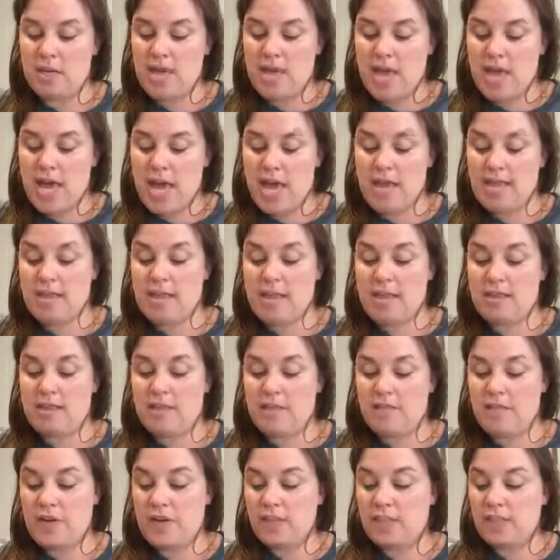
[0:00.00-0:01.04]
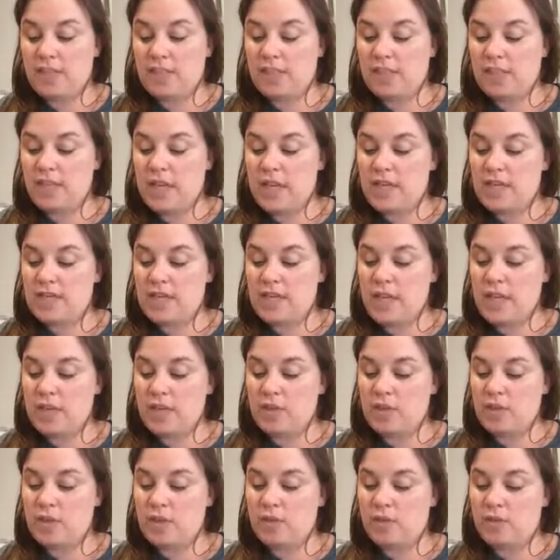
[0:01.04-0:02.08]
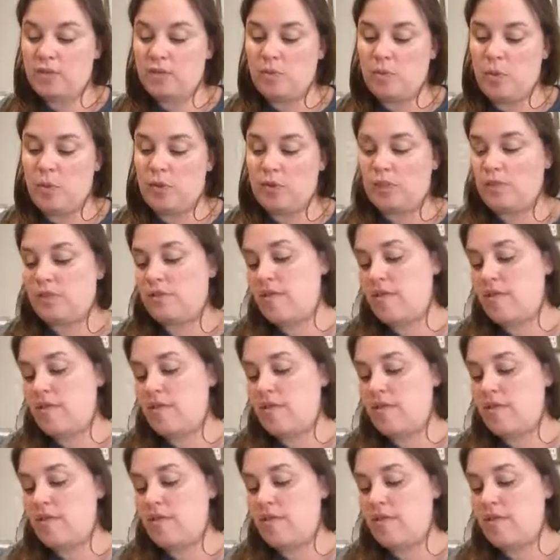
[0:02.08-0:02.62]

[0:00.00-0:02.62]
At that, the Pharisees got together with the supporters